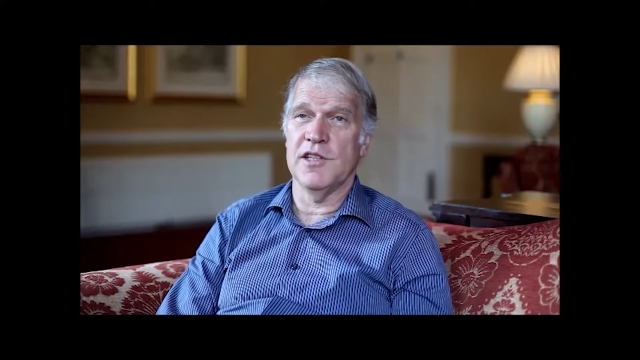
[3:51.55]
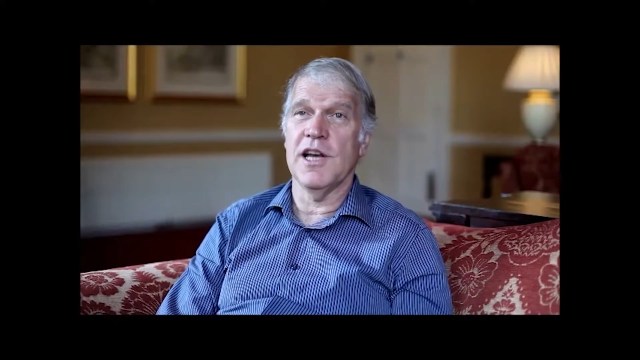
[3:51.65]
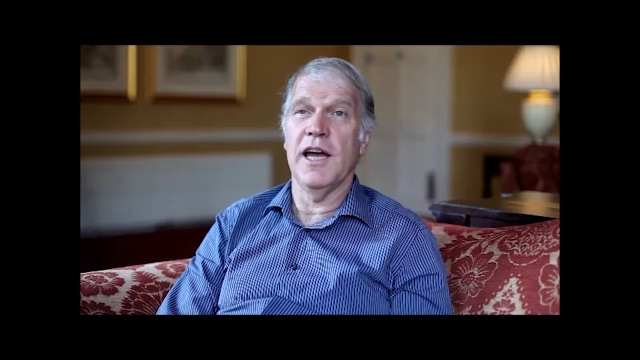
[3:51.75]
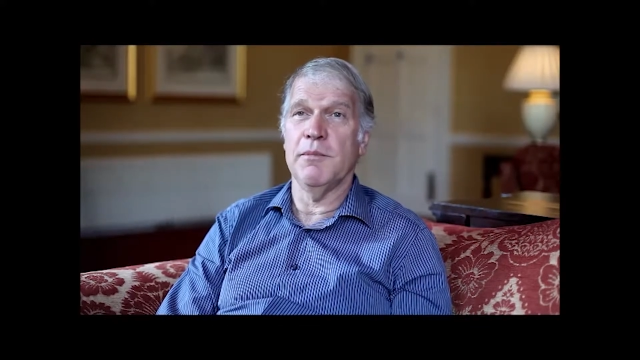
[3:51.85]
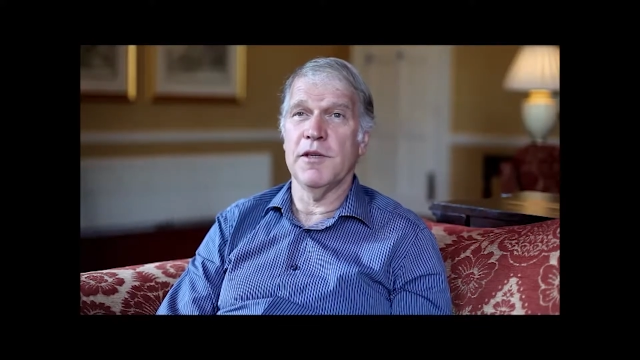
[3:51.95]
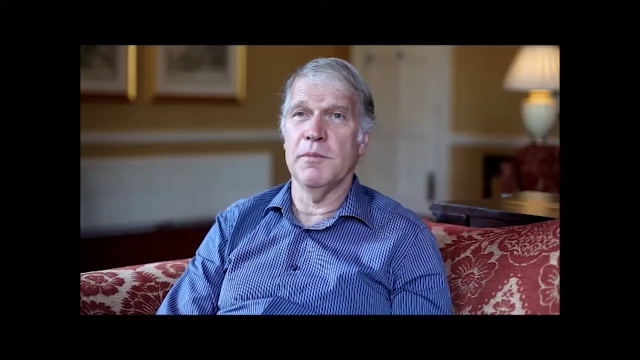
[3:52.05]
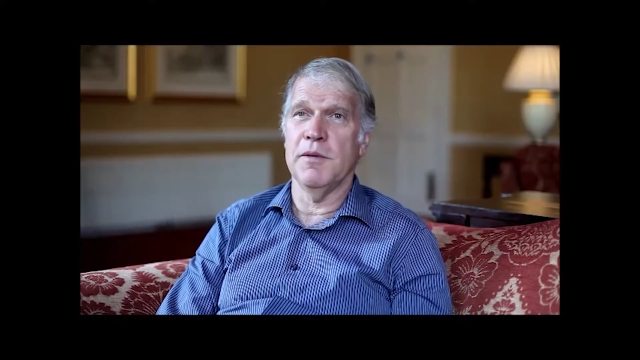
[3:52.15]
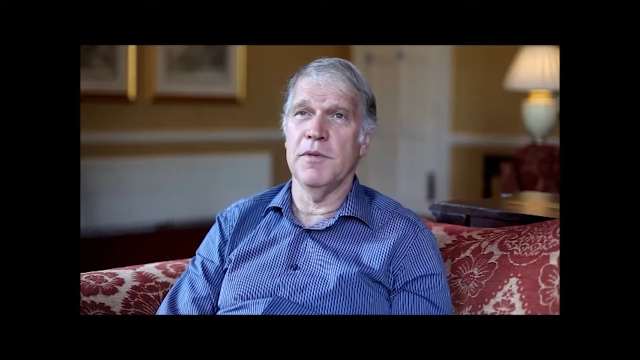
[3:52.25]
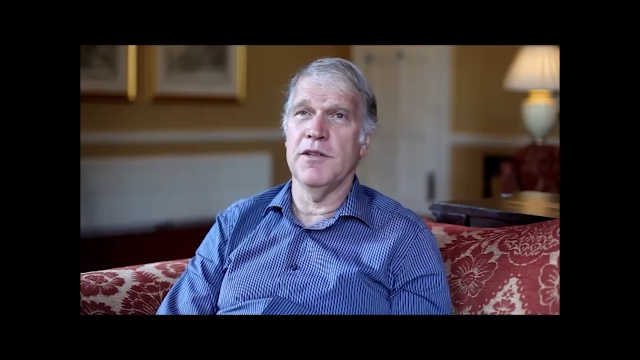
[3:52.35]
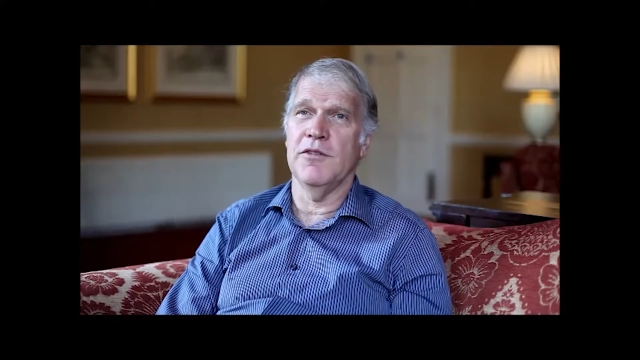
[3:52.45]
time
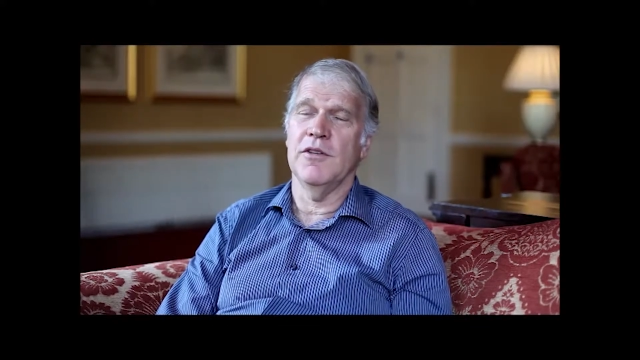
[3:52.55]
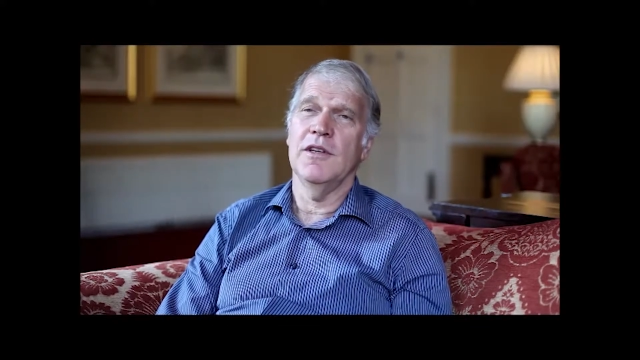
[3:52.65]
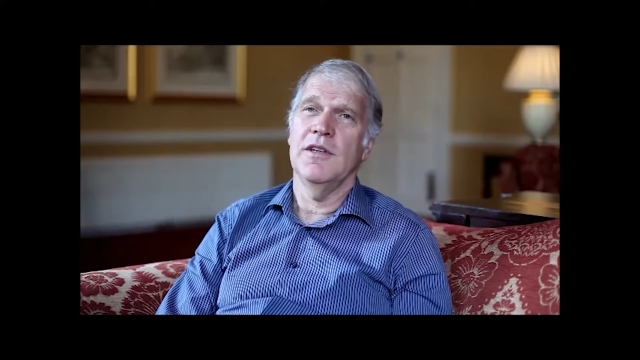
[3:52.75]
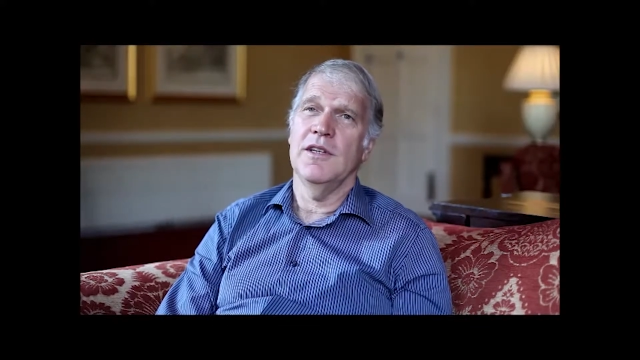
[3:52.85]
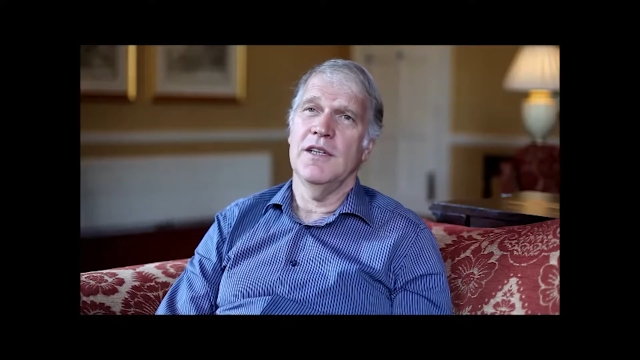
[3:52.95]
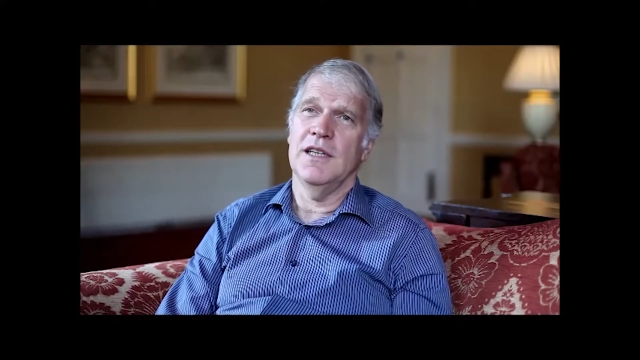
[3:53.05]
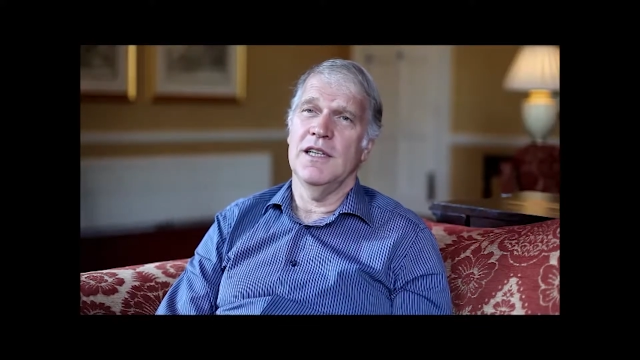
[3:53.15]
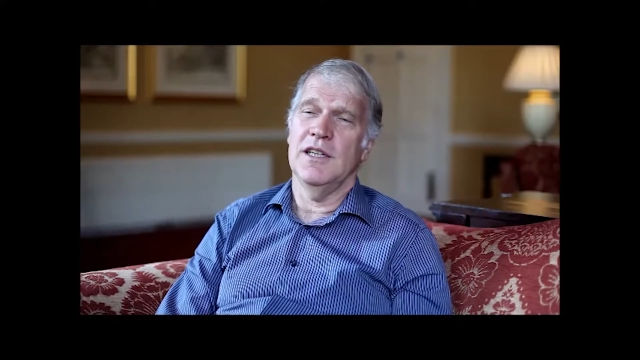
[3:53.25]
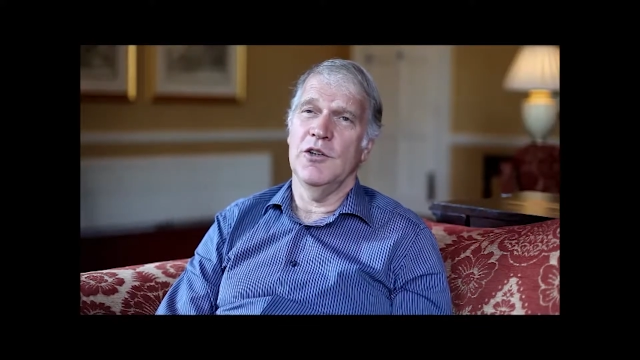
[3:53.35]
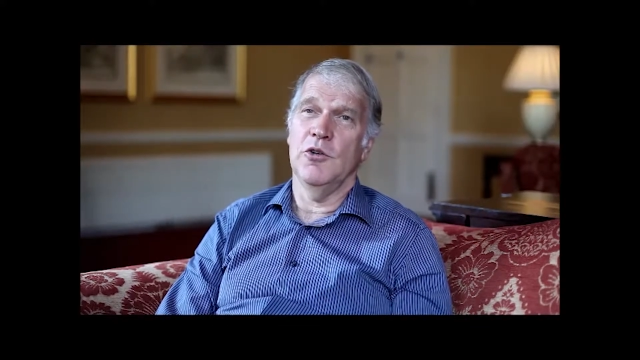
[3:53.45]
commitment
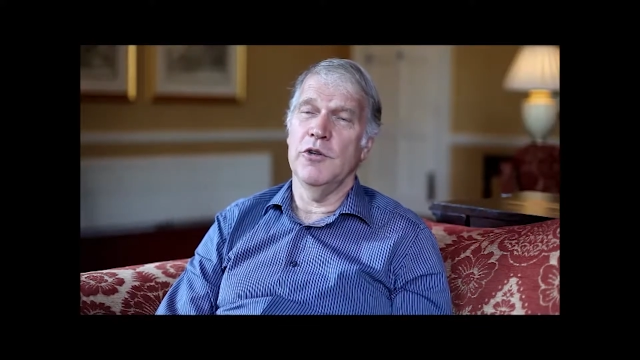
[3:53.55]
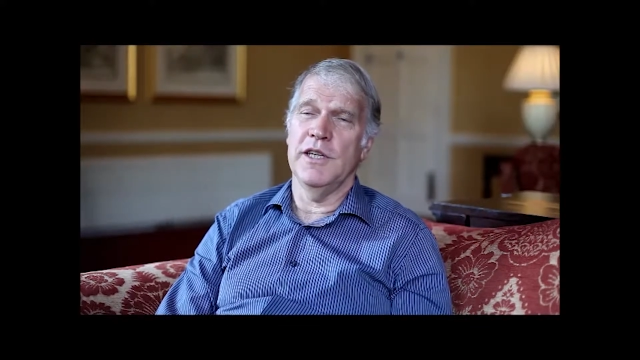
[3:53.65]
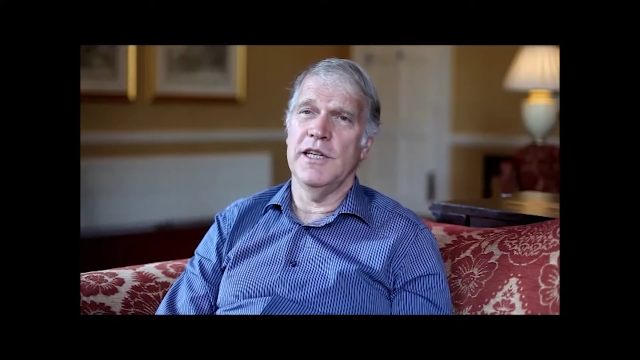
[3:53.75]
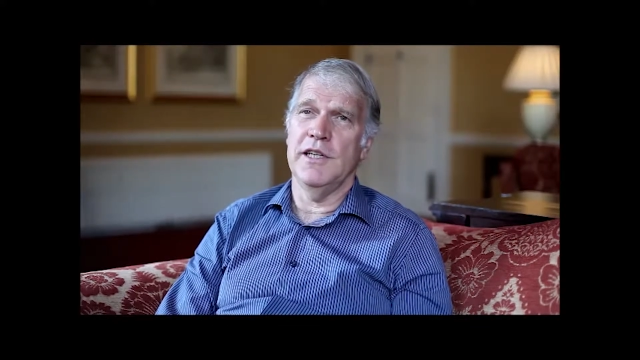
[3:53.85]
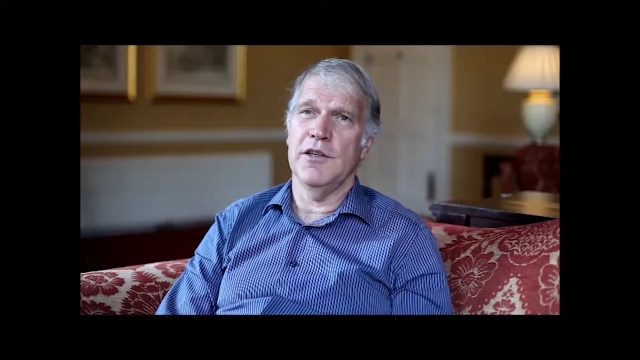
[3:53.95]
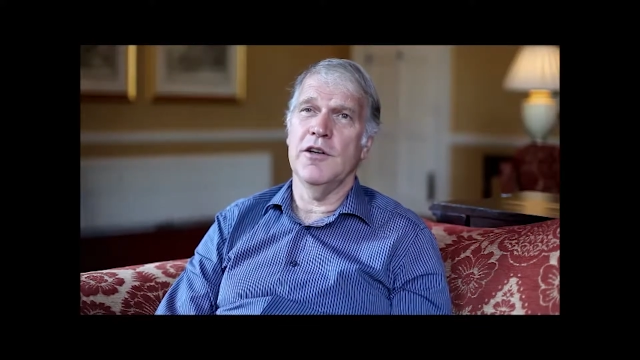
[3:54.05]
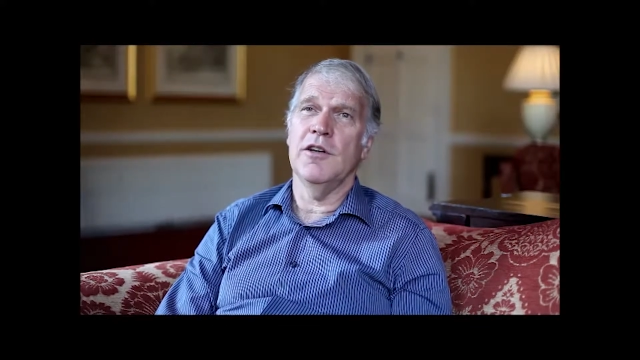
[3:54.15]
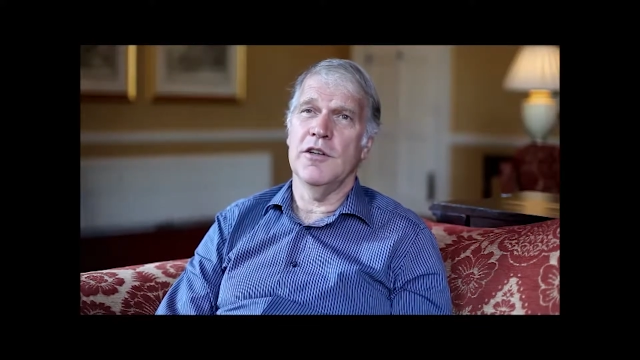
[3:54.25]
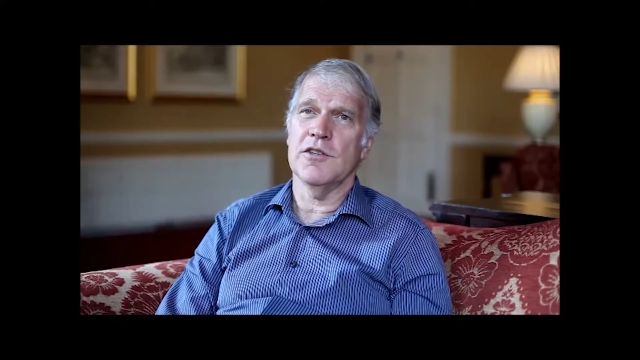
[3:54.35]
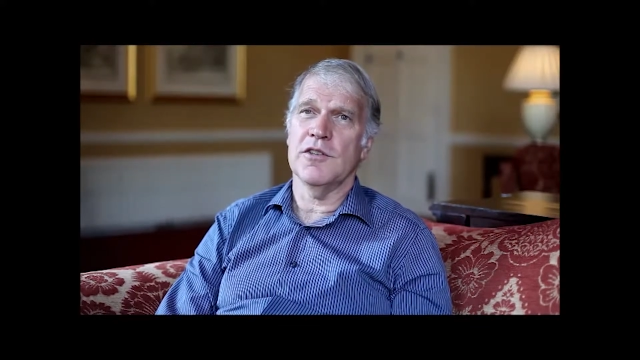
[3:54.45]
or indeed
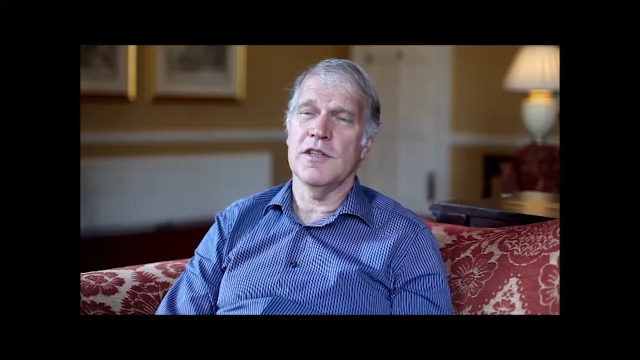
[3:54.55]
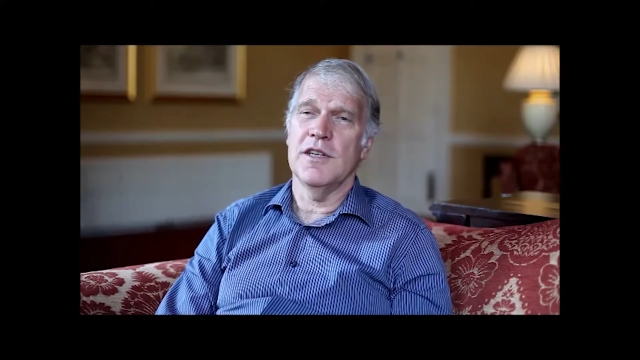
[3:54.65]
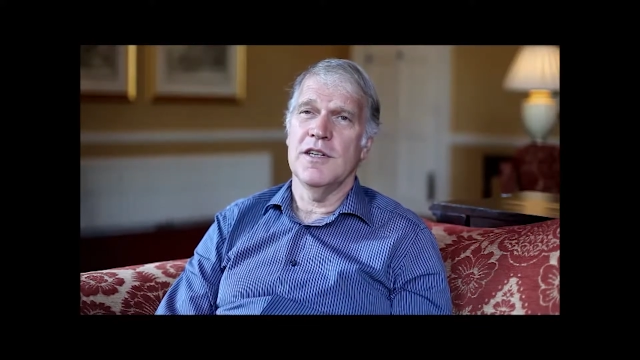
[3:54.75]
cost,